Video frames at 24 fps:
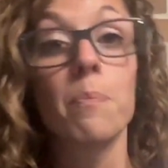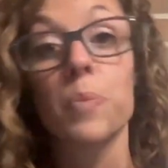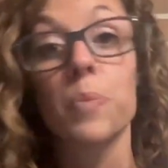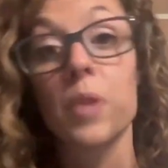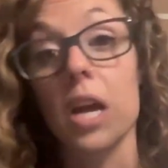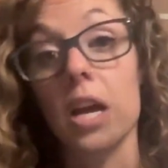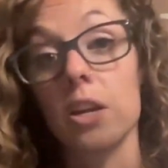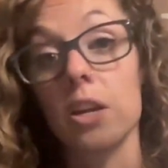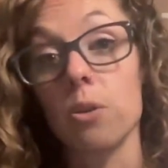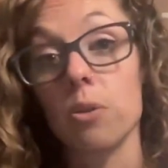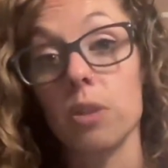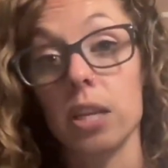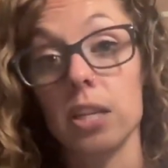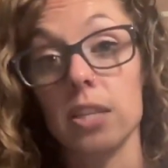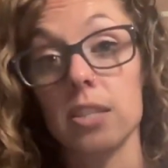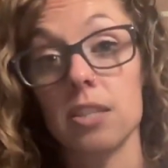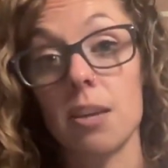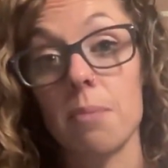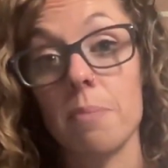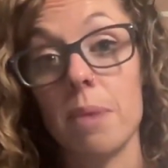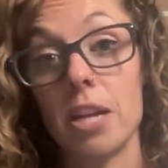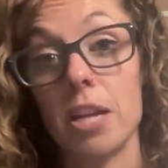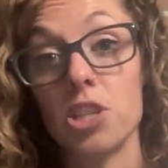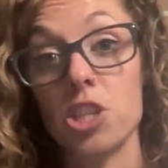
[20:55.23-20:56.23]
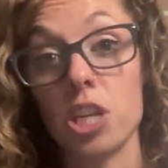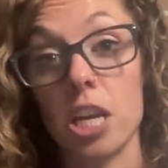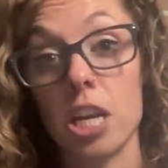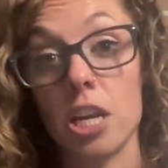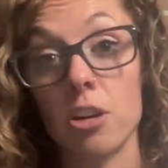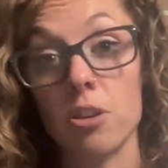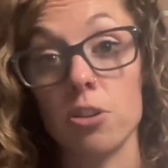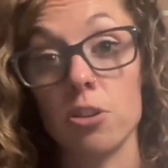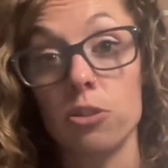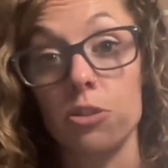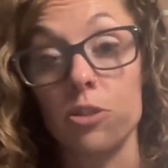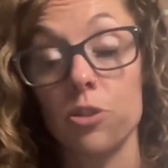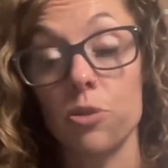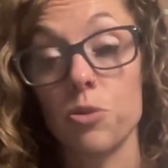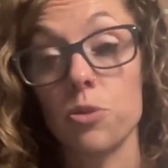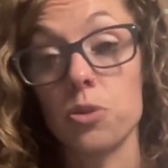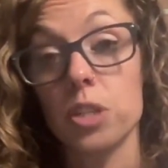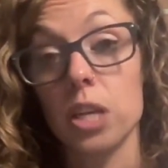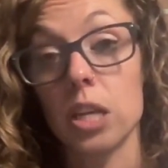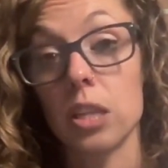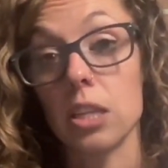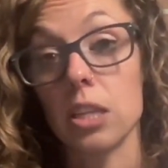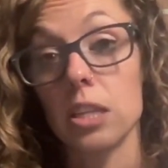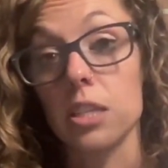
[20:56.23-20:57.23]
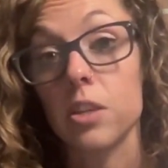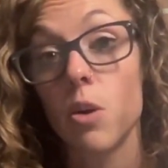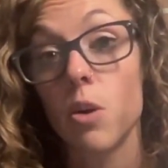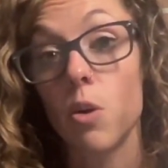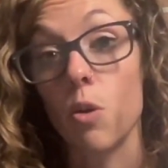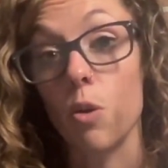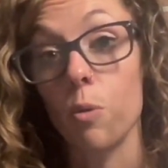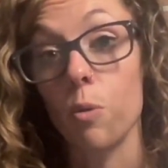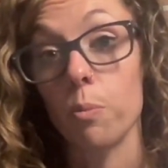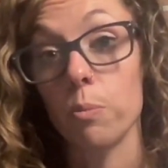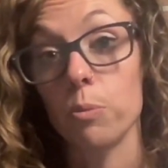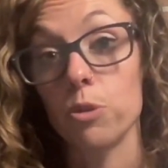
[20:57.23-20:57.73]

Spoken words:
I know that some educators do send these home